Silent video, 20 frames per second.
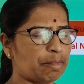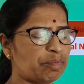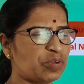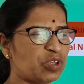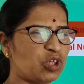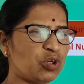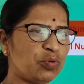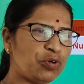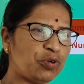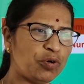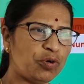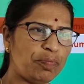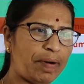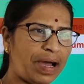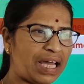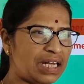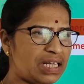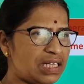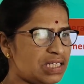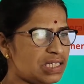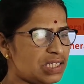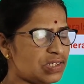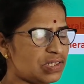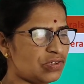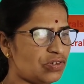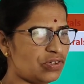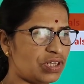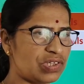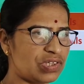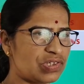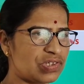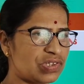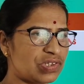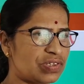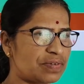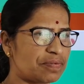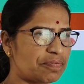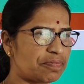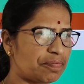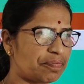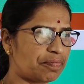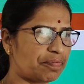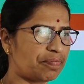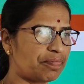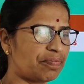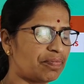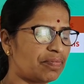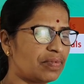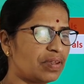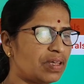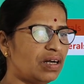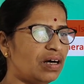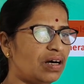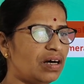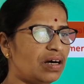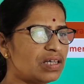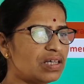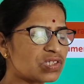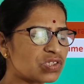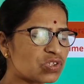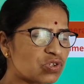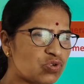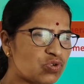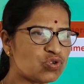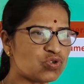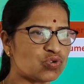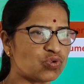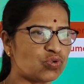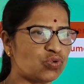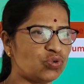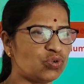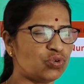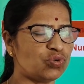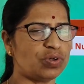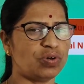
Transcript: If your parents or teacher ask to show your